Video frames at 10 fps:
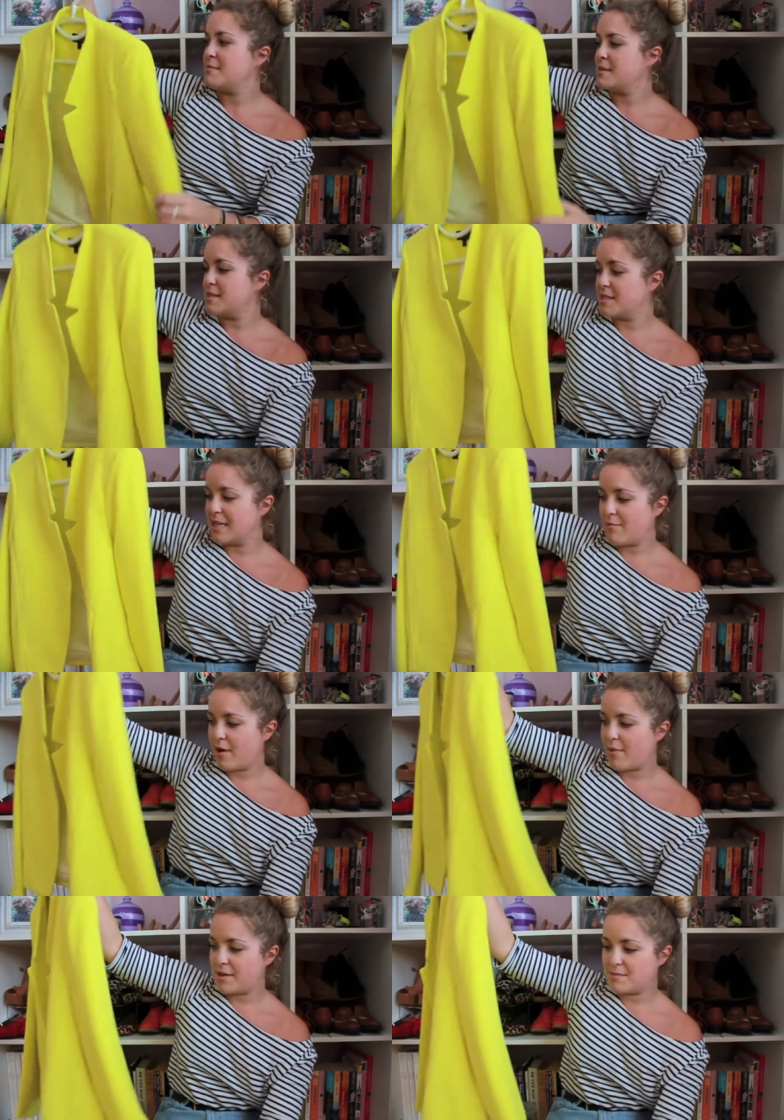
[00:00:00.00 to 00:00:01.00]
to
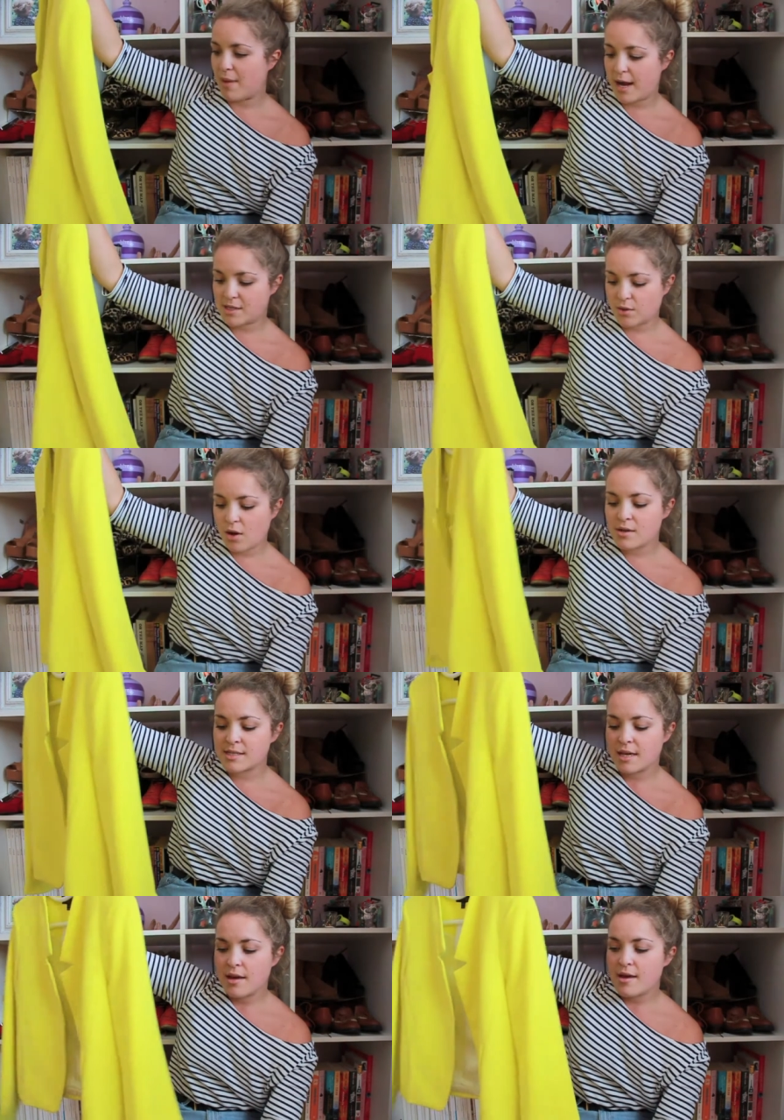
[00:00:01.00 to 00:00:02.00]
deliberate whether to buy it or
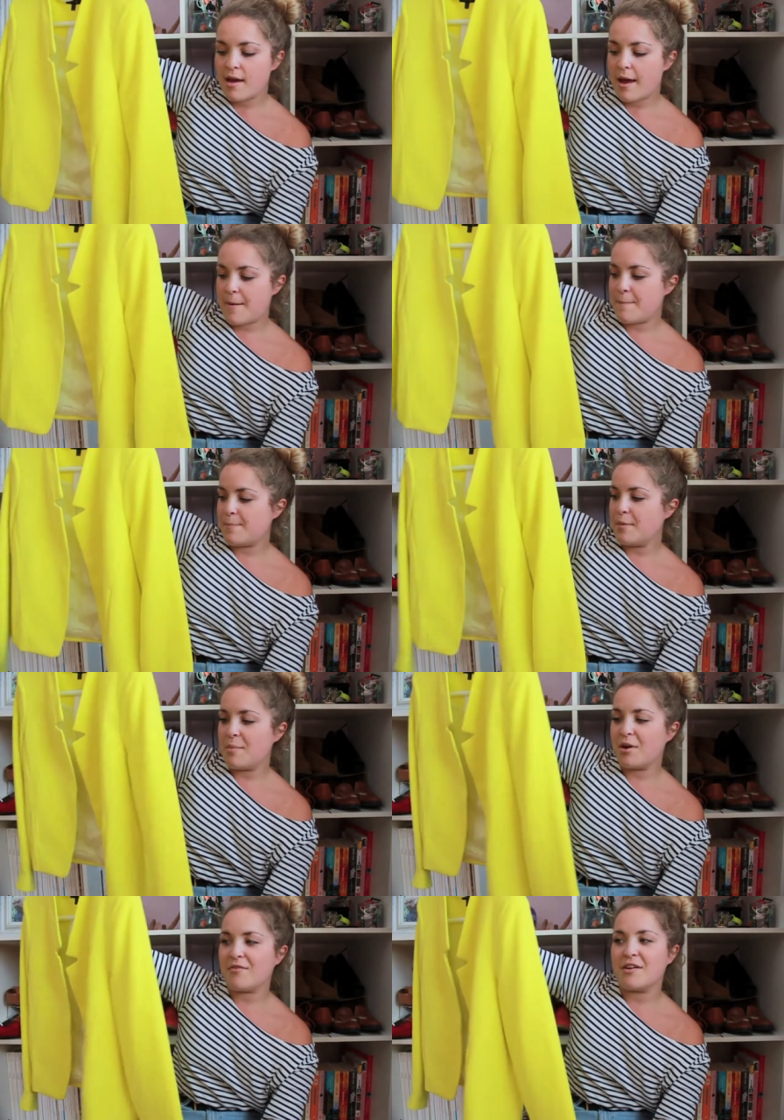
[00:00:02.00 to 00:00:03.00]
not, but
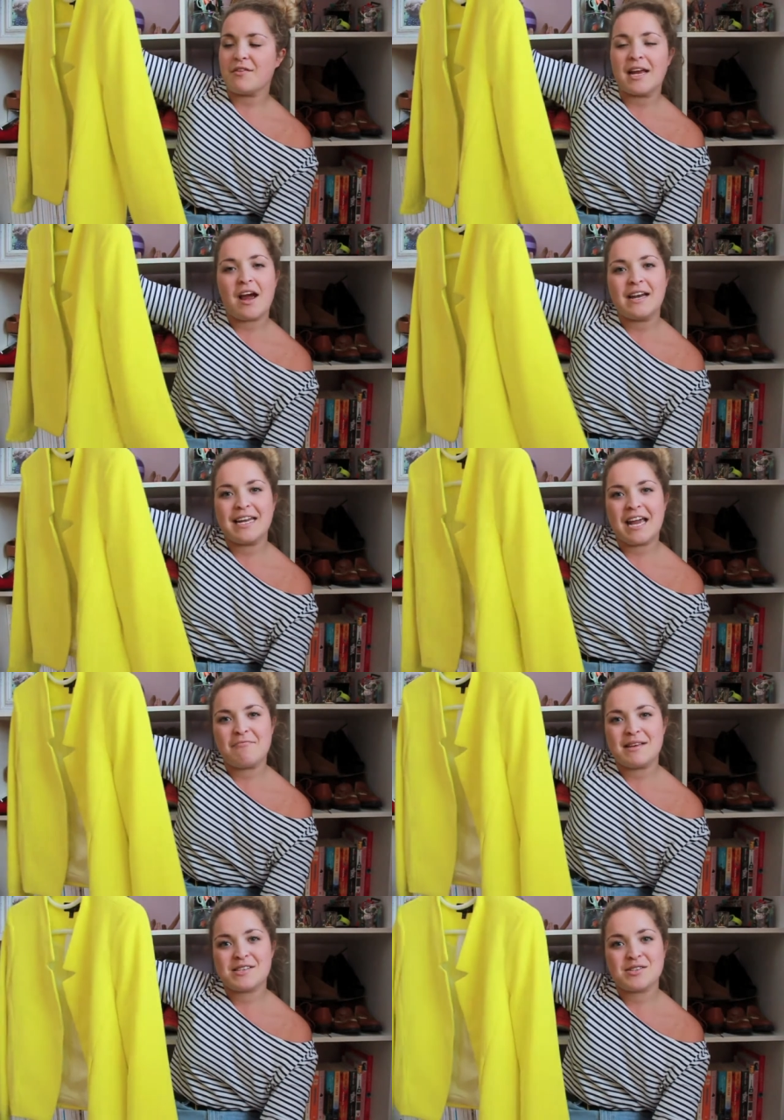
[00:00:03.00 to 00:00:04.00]
my boyfriend really kindly
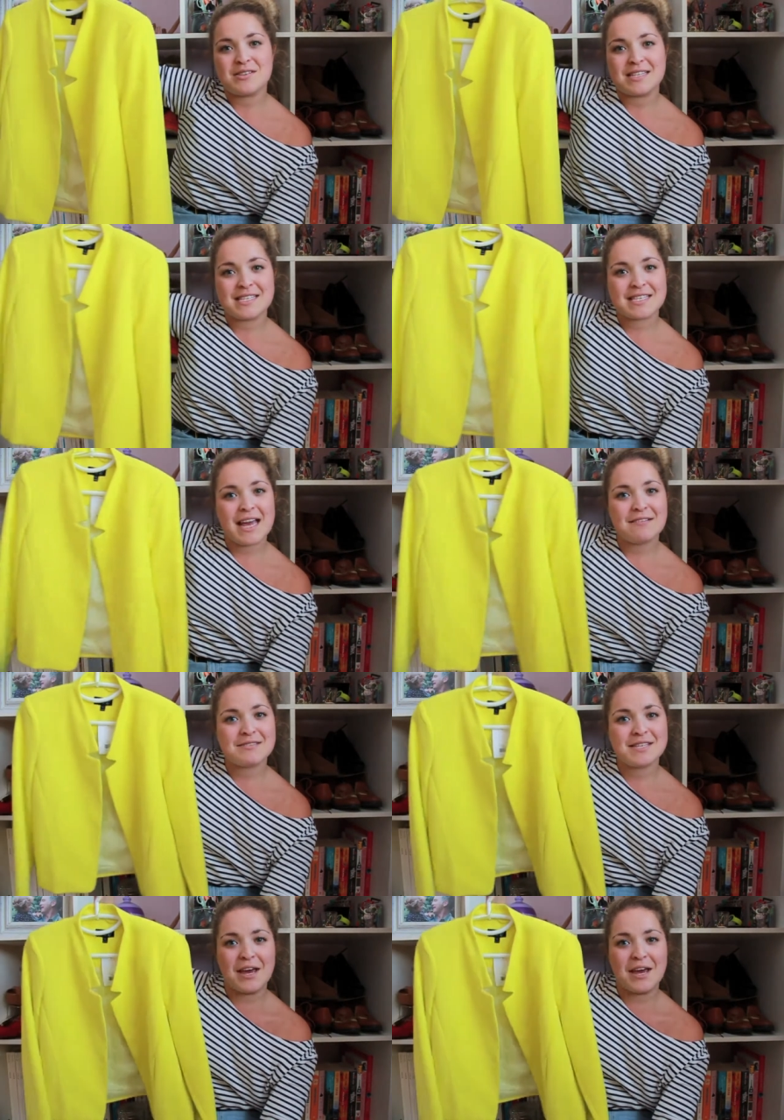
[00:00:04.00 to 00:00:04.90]
gave me his student discount,